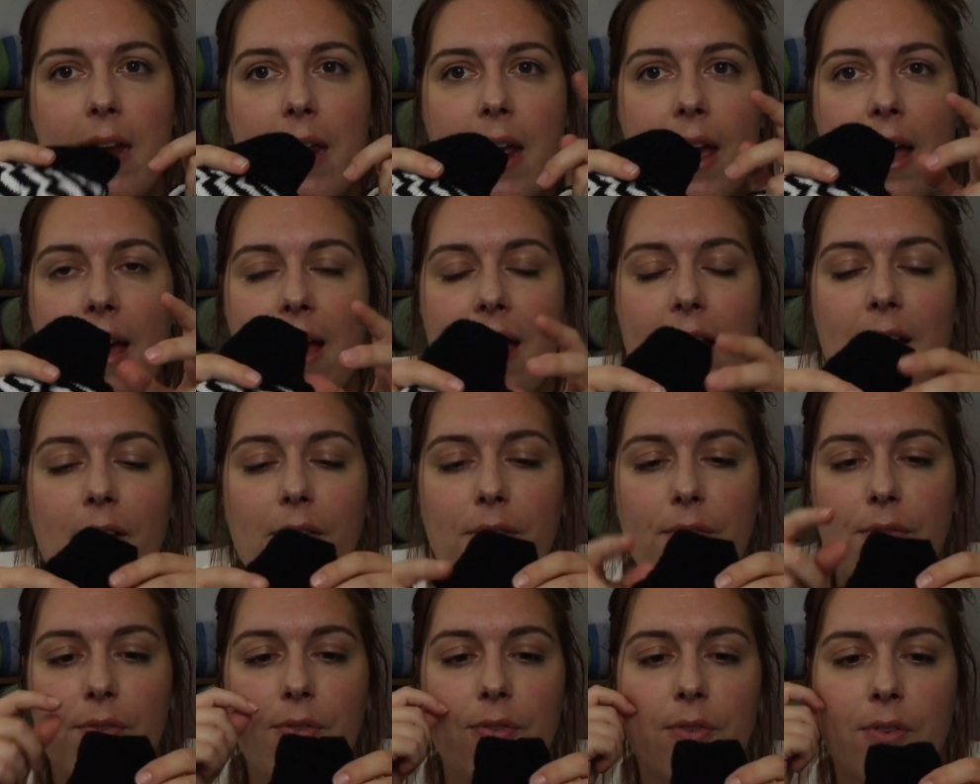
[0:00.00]

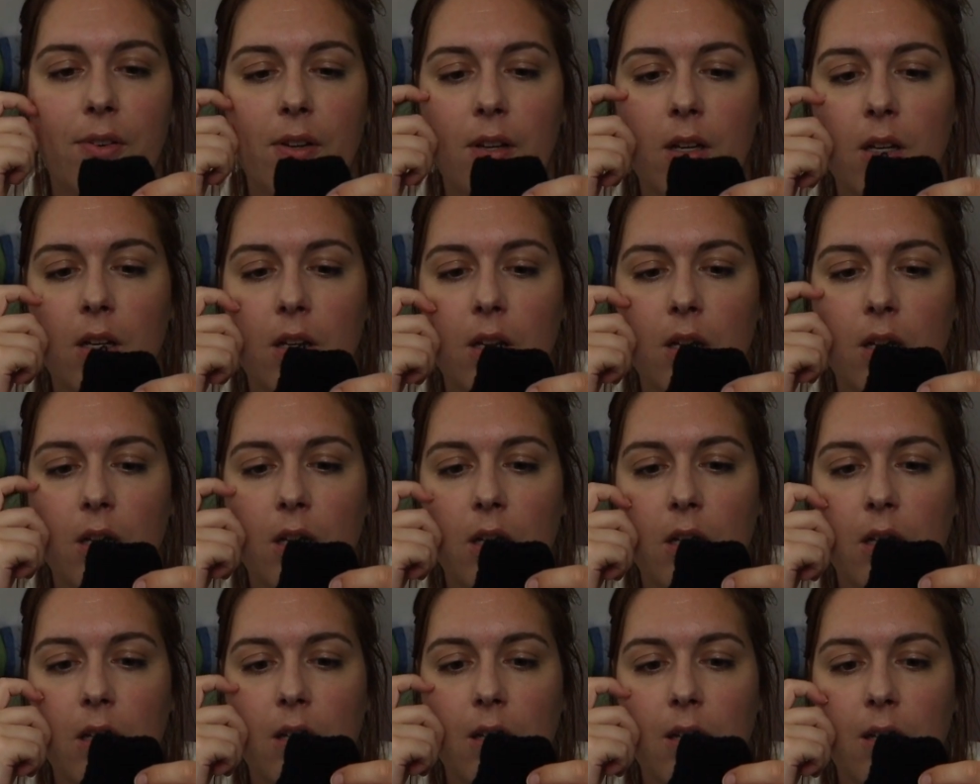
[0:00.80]
have
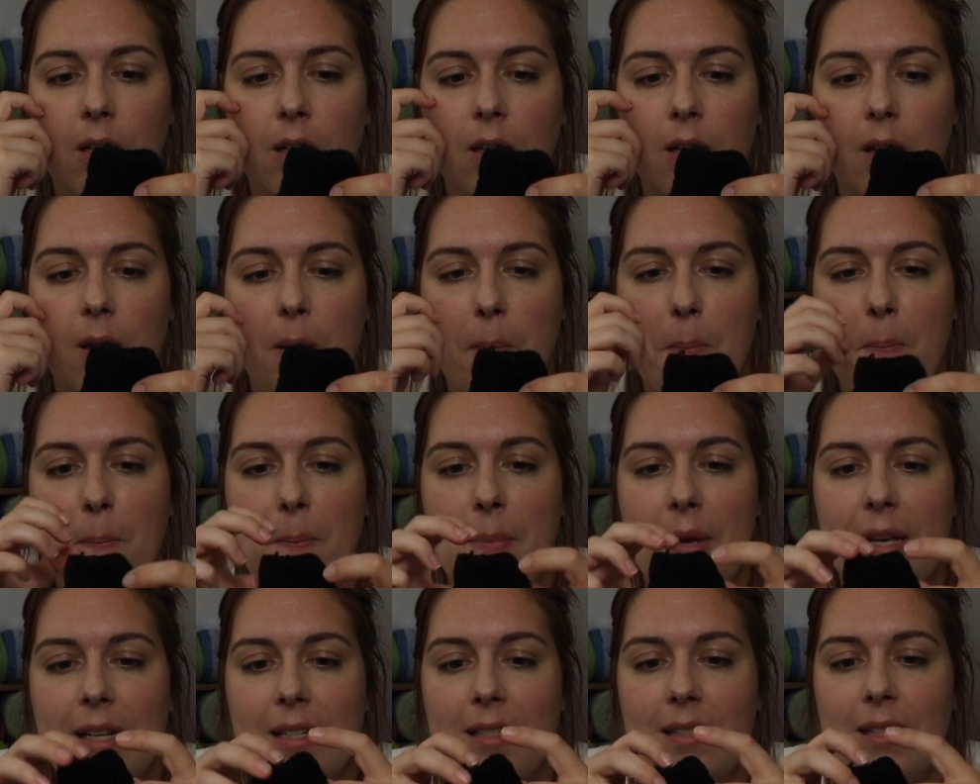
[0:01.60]

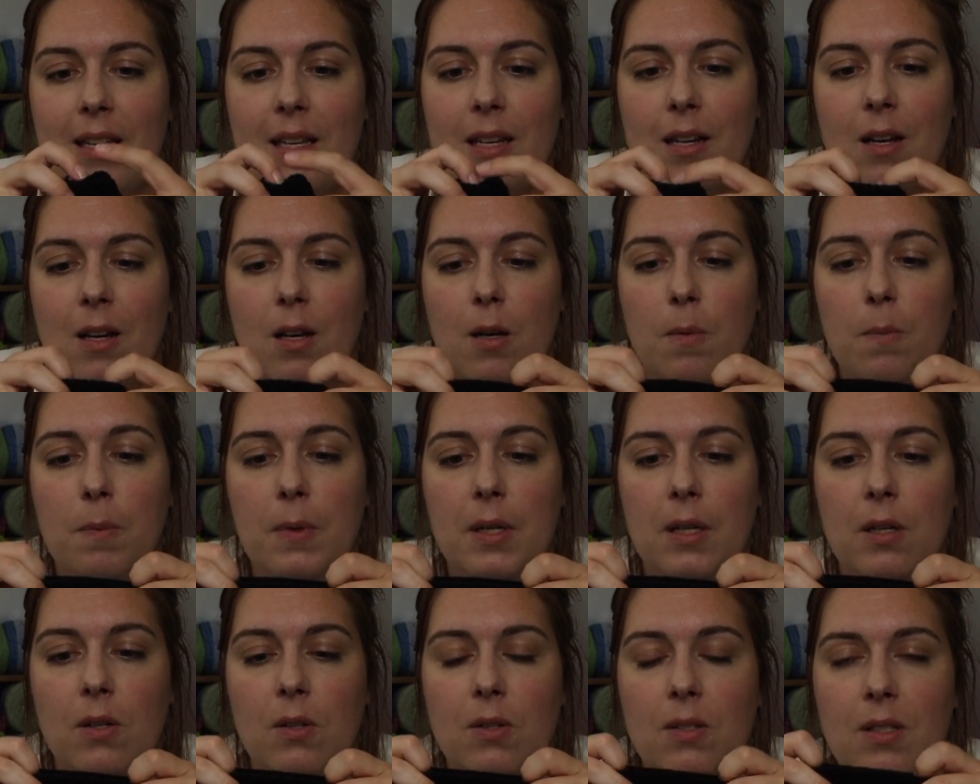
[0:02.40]
messed it up
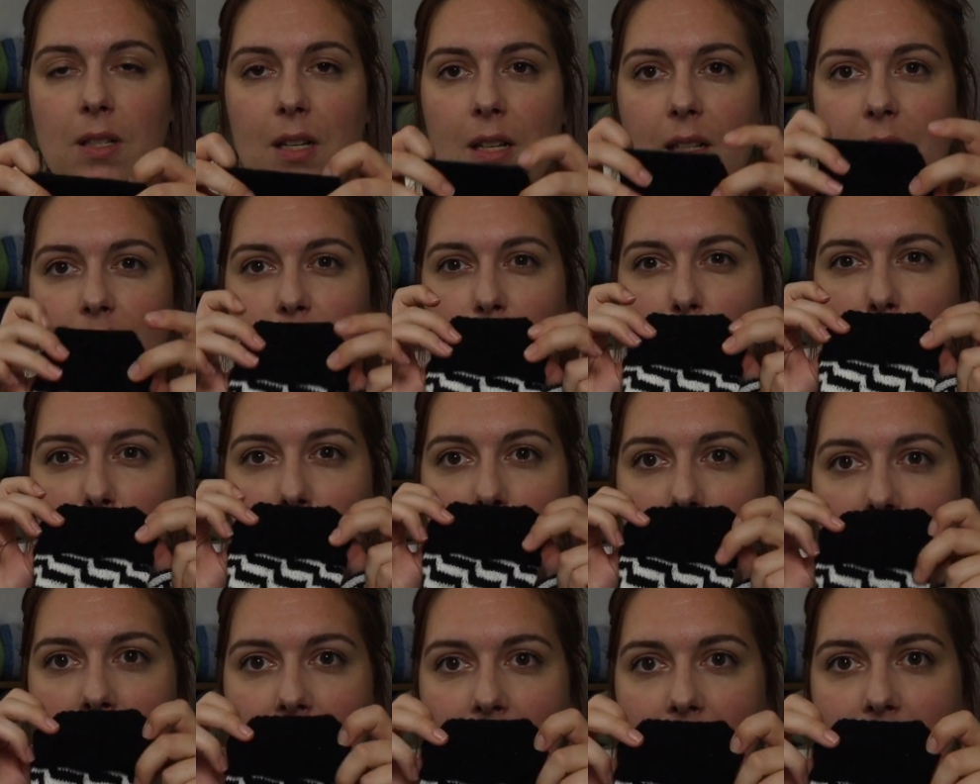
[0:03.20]
because it's
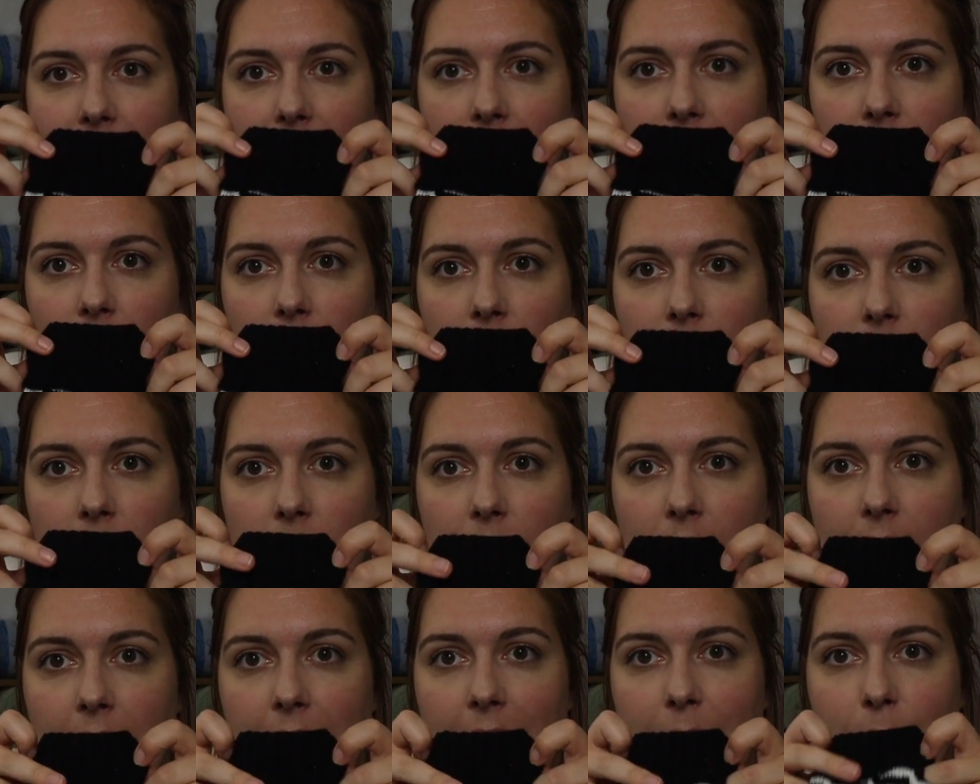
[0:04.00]
black
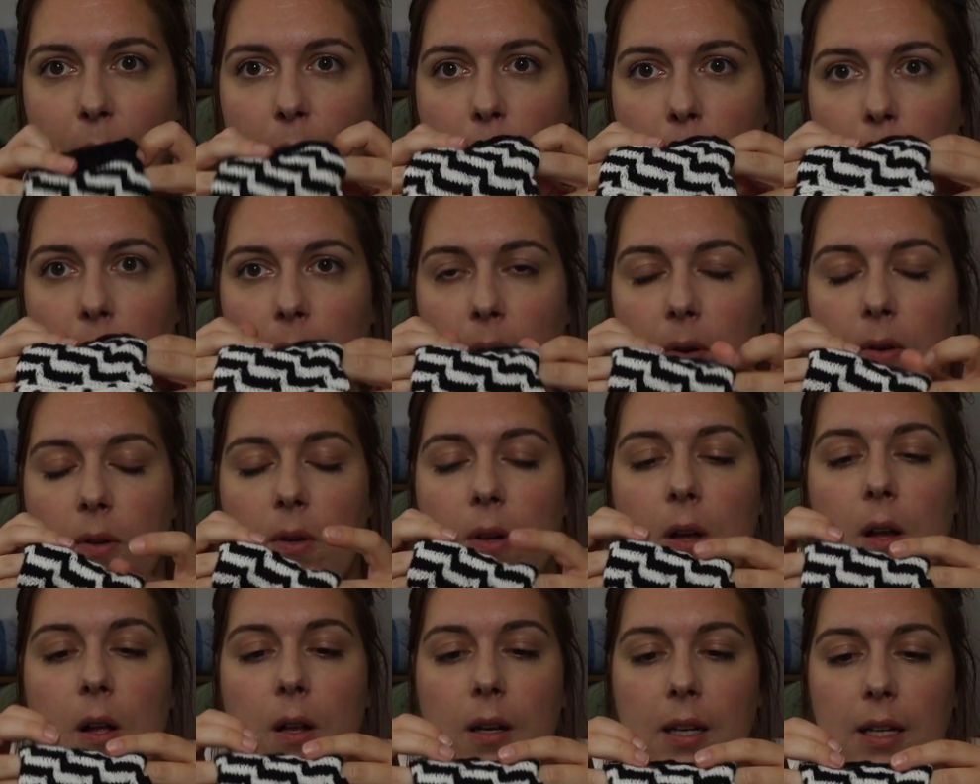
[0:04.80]
yarn and we were on
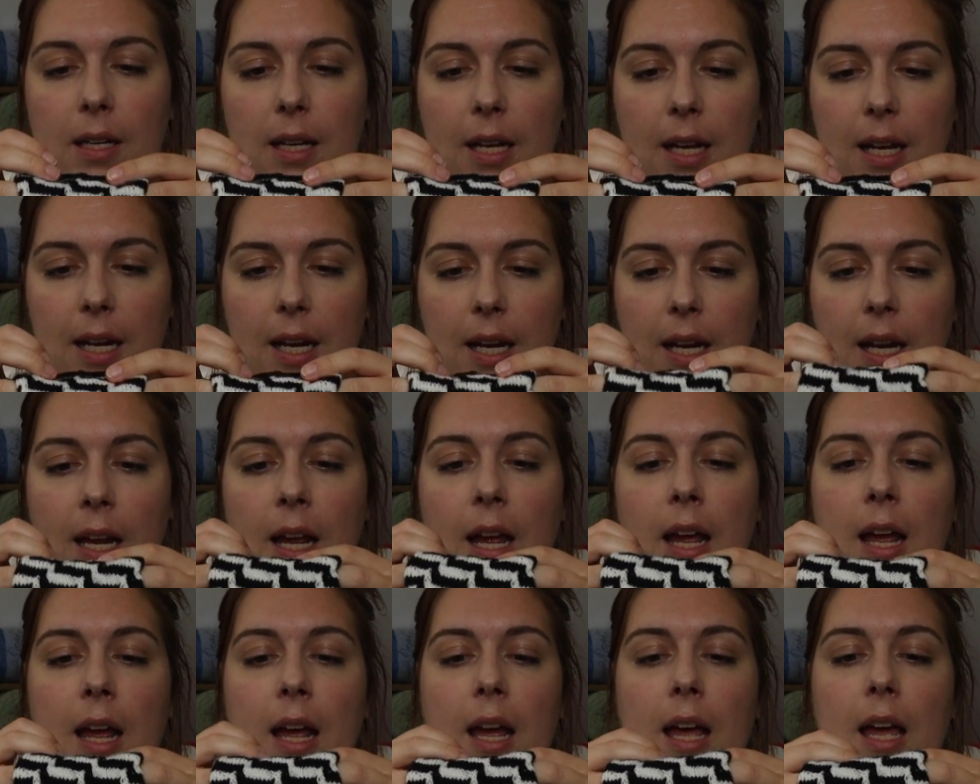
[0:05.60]
holiday
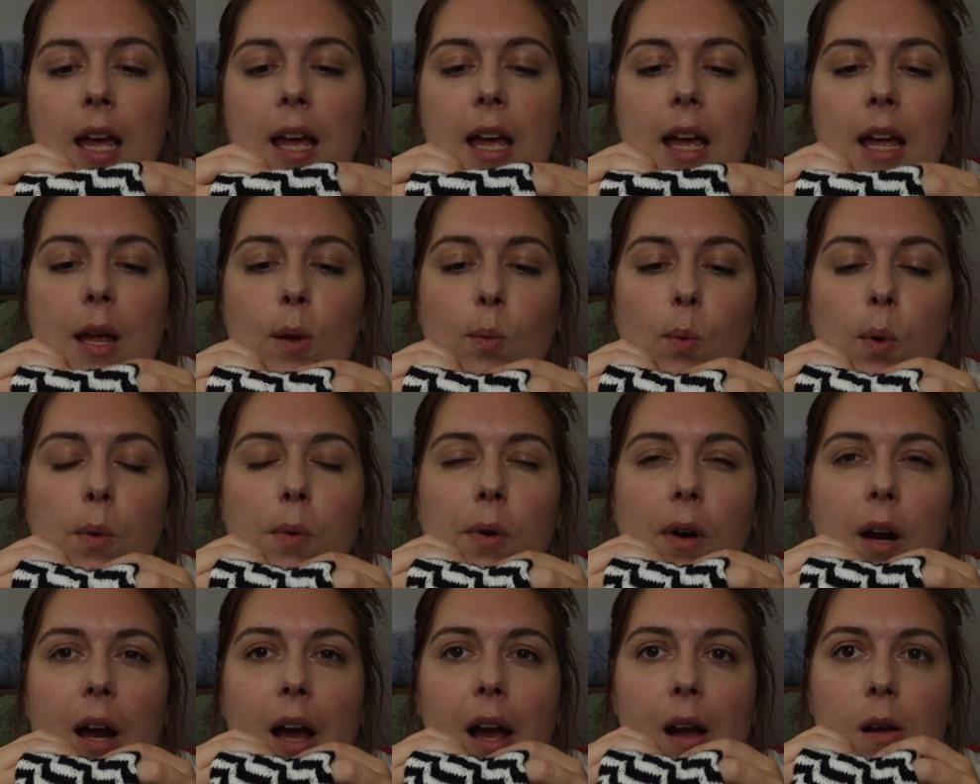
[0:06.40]
and we
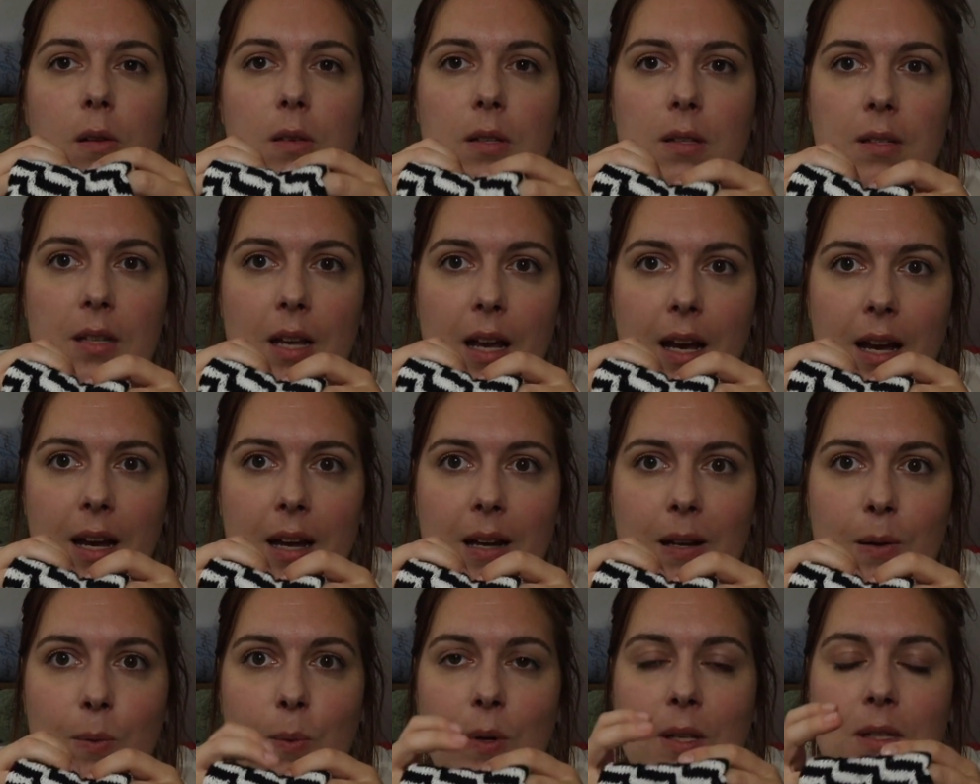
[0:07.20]
were
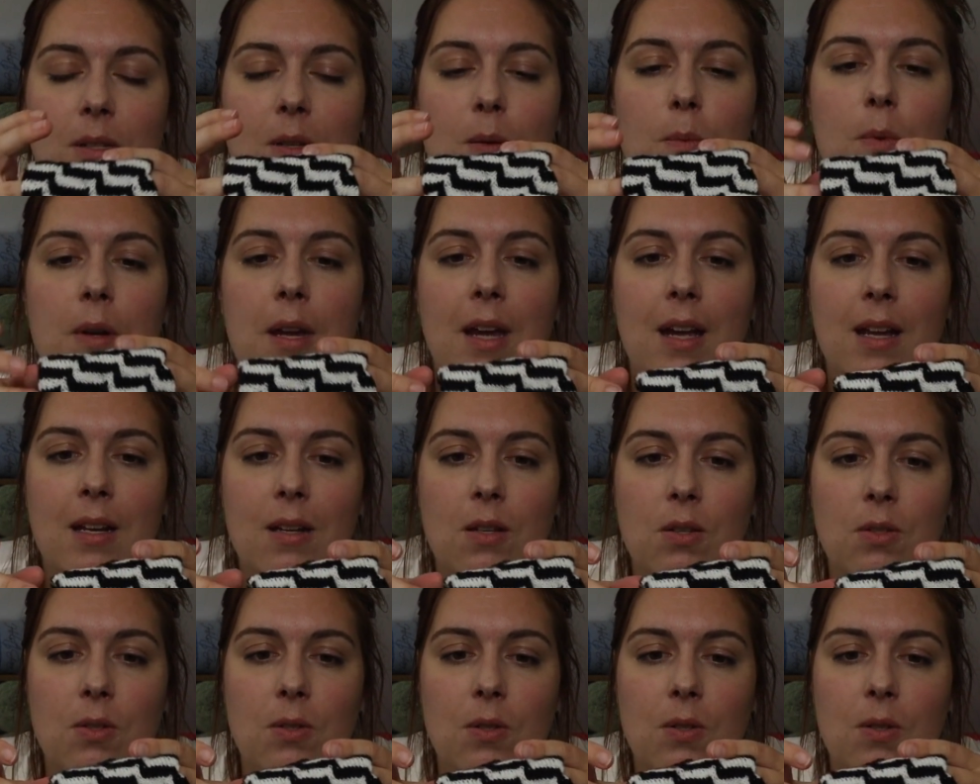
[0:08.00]
outside with some
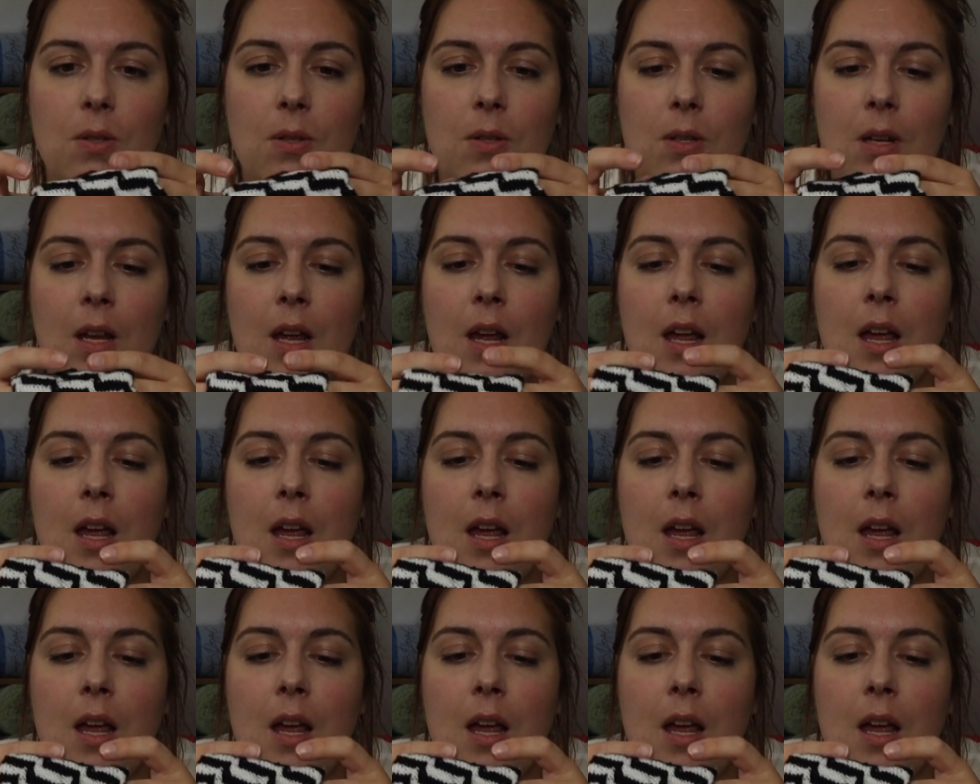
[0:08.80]
candles on,